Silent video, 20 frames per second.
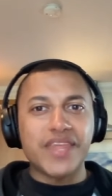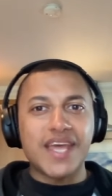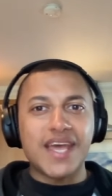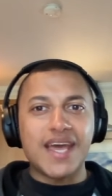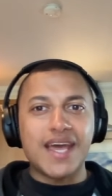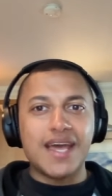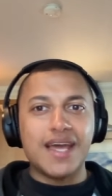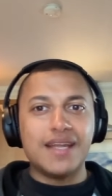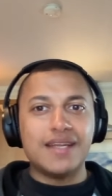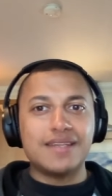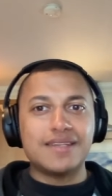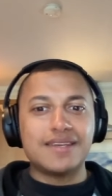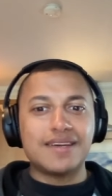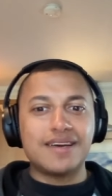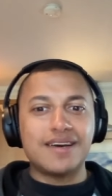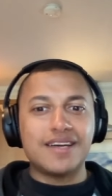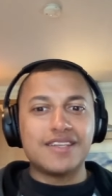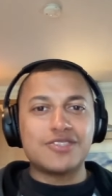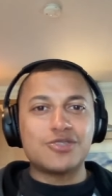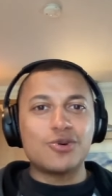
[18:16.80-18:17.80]
And
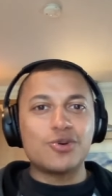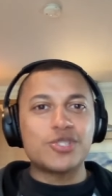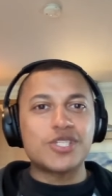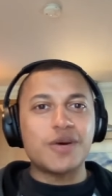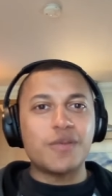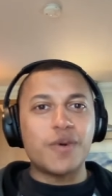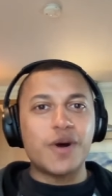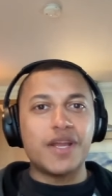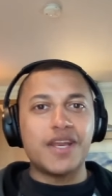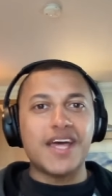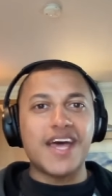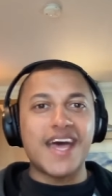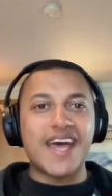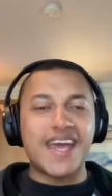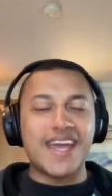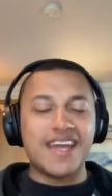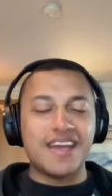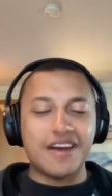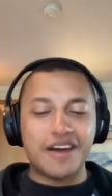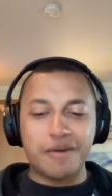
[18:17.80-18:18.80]
I saw someone at
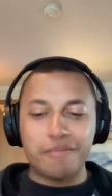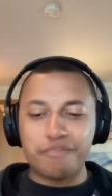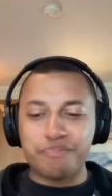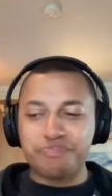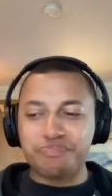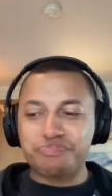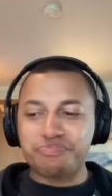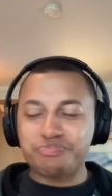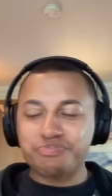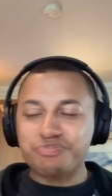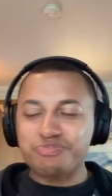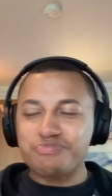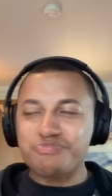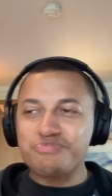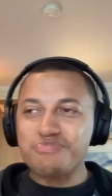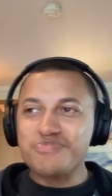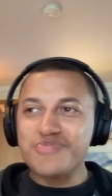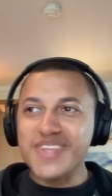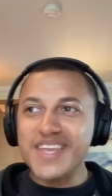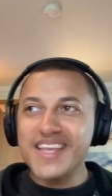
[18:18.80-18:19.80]
a, um,
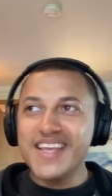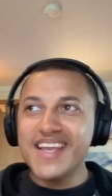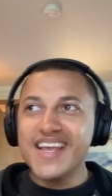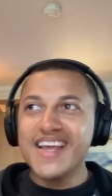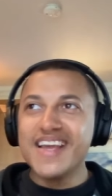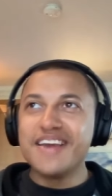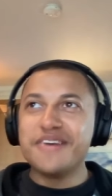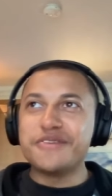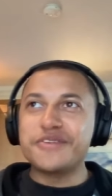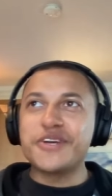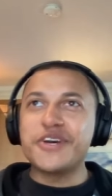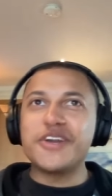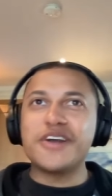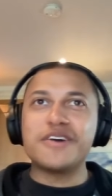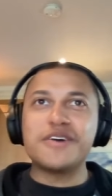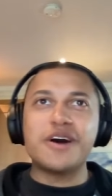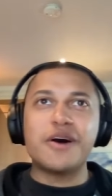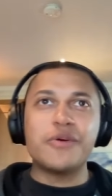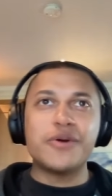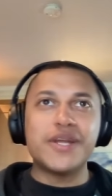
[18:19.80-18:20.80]
it was good. I,
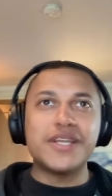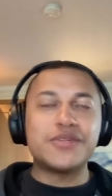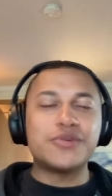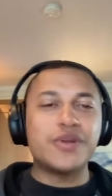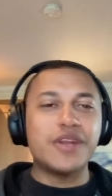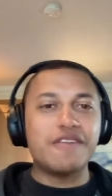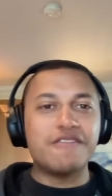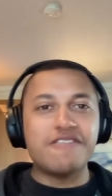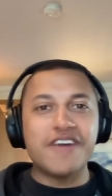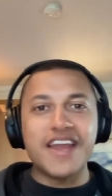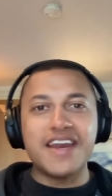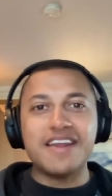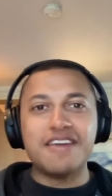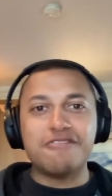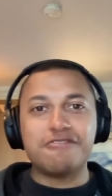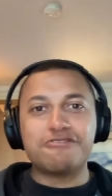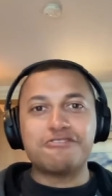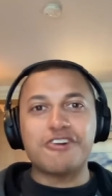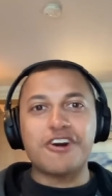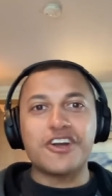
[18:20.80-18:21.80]
I went to an event
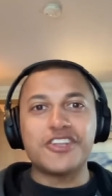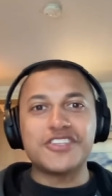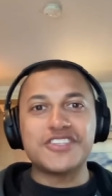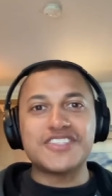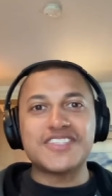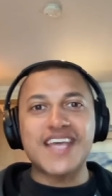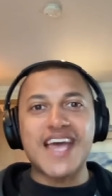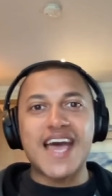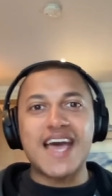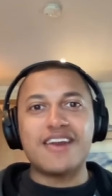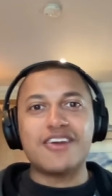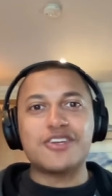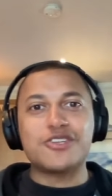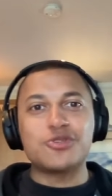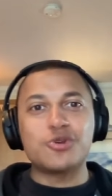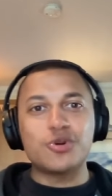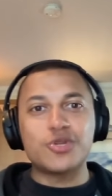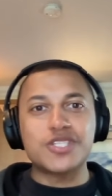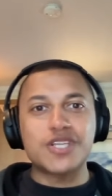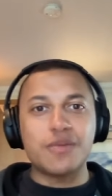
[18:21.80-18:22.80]
in France and I
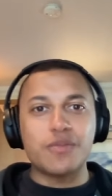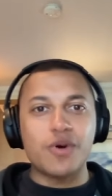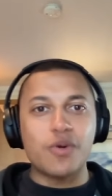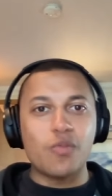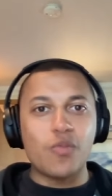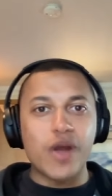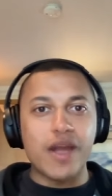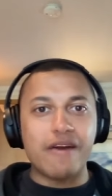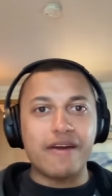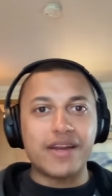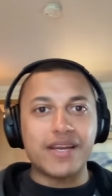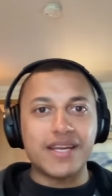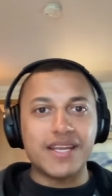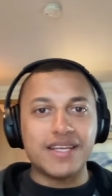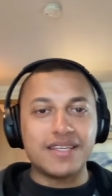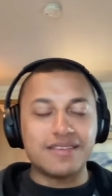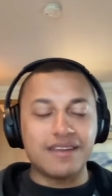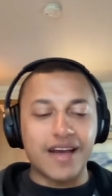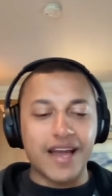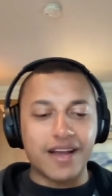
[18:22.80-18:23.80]
saw someone wearing
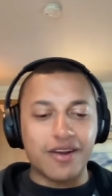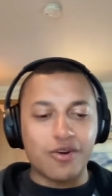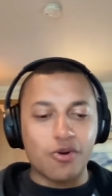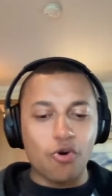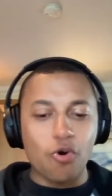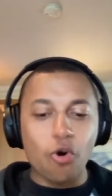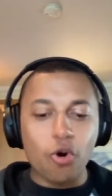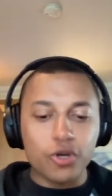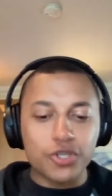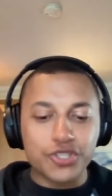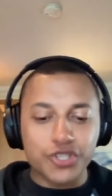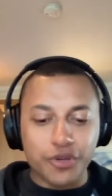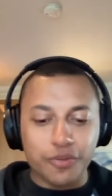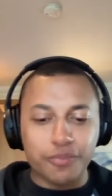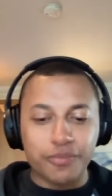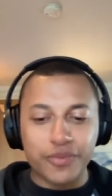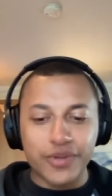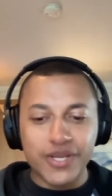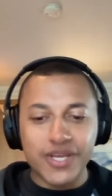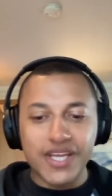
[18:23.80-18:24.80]
these like
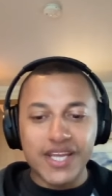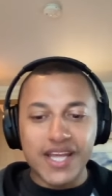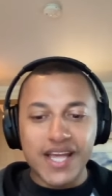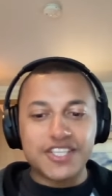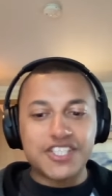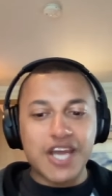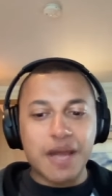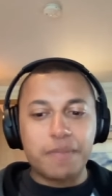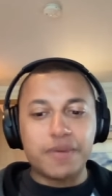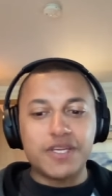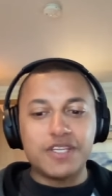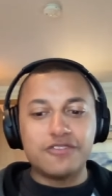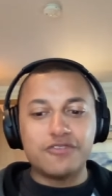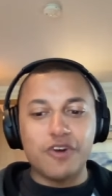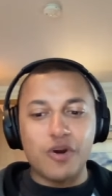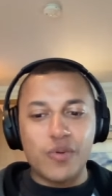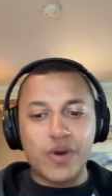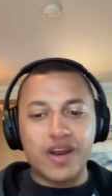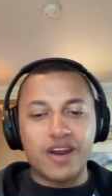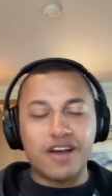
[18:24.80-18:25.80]
awesome Japanese
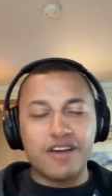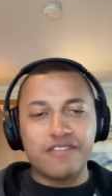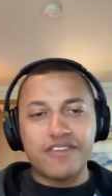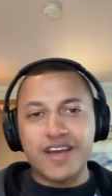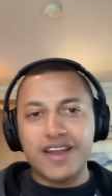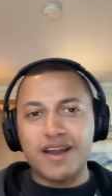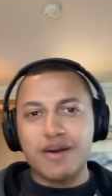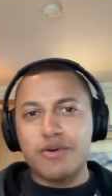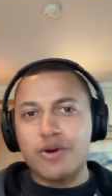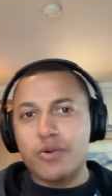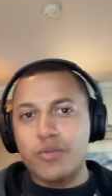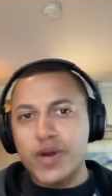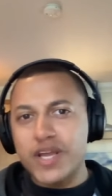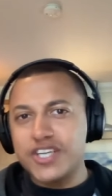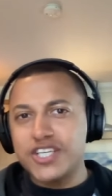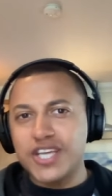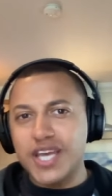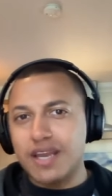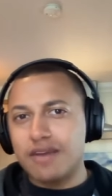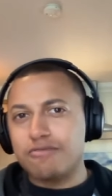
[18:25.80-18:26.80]
footwear. And I found out, well, where did
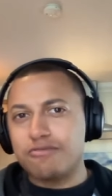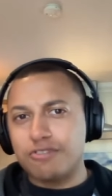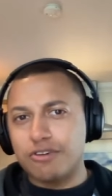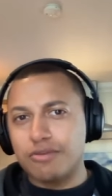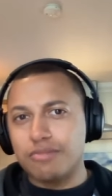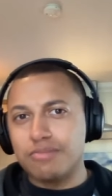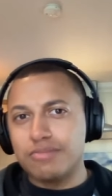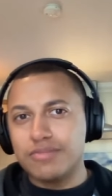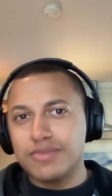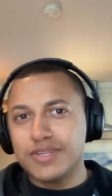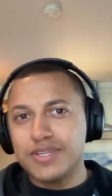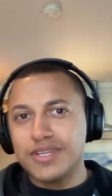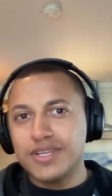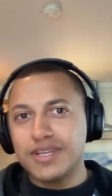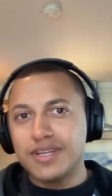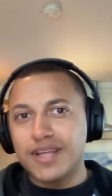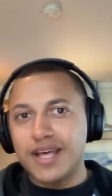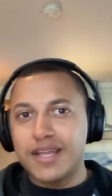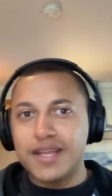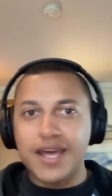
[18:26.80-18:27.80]
you get them from?
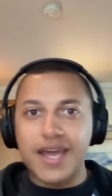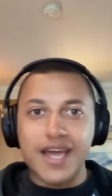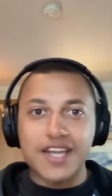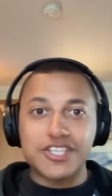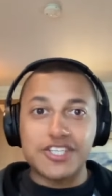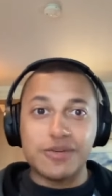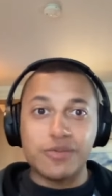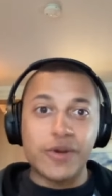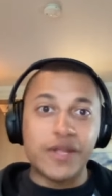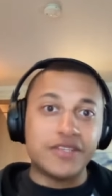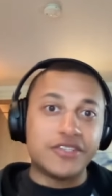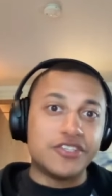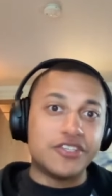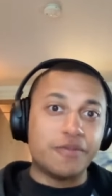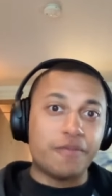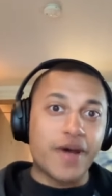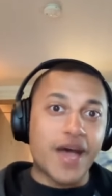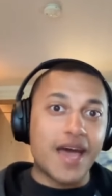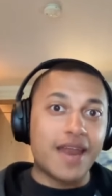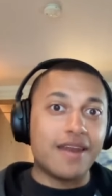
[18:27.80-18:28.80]
And they actually went to
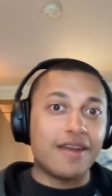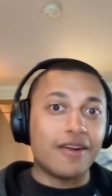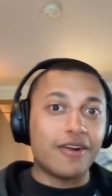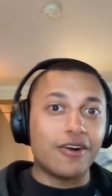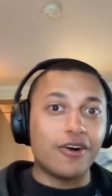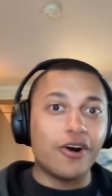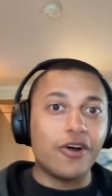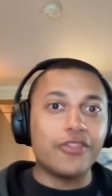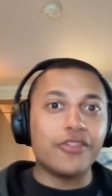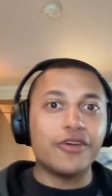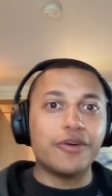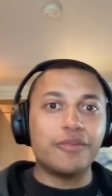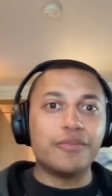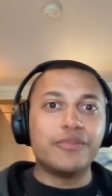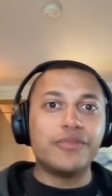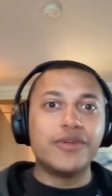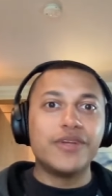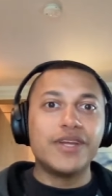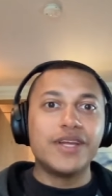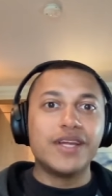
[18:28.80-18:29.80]
Japan and got
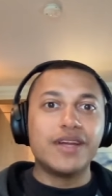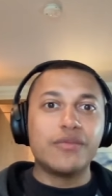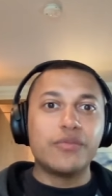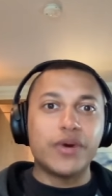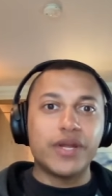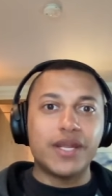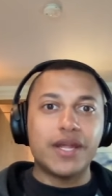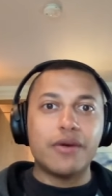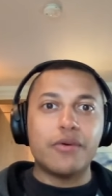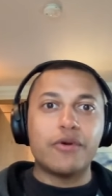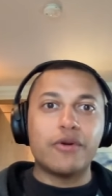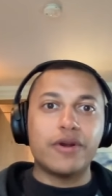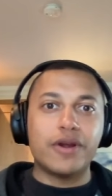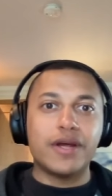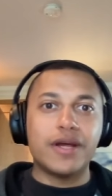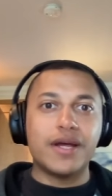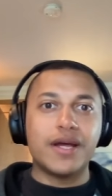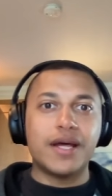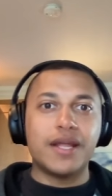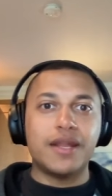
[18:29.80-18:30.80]
them when they were
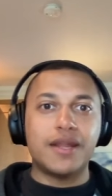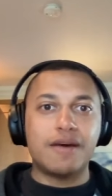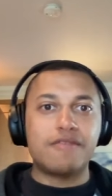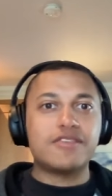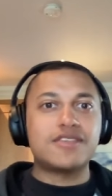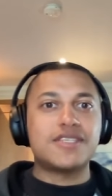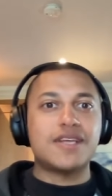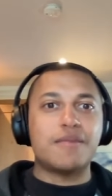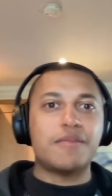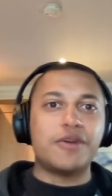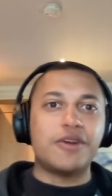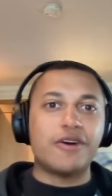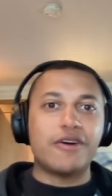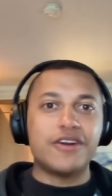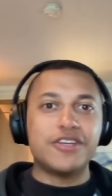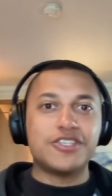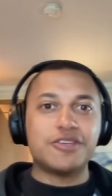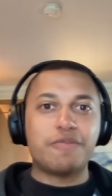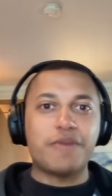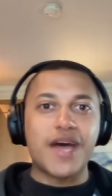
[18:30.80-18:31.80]
at another seminar
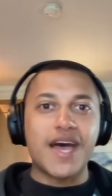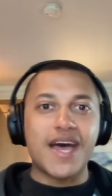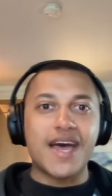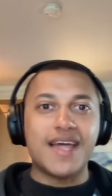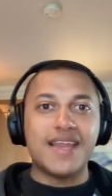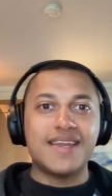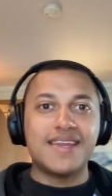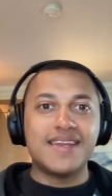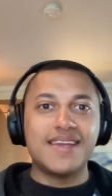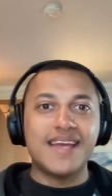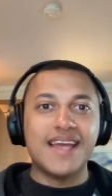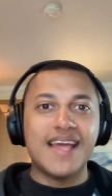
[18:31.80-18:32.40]
in Japan.